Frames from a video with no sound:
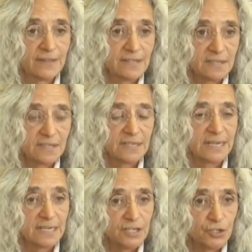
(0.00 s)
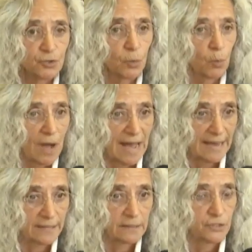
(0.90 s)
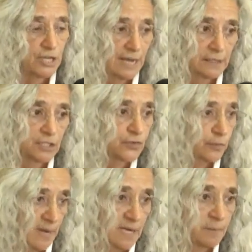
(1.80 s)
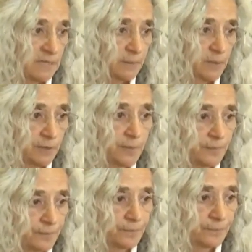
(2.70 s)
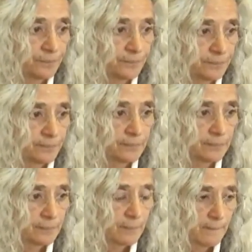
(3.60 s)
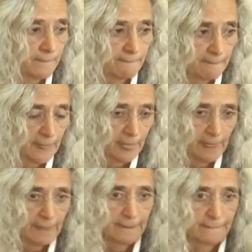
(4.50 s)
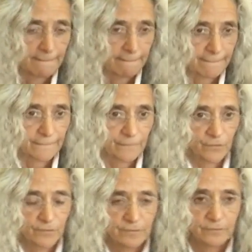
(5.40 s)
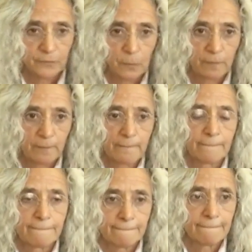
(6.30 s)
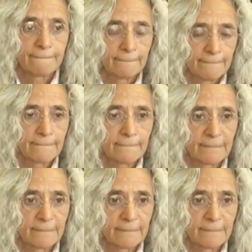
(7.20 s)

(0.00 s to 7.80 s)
This is an industry-wide challenge for many people. And how can the community help out? I know coming here to Paula's, if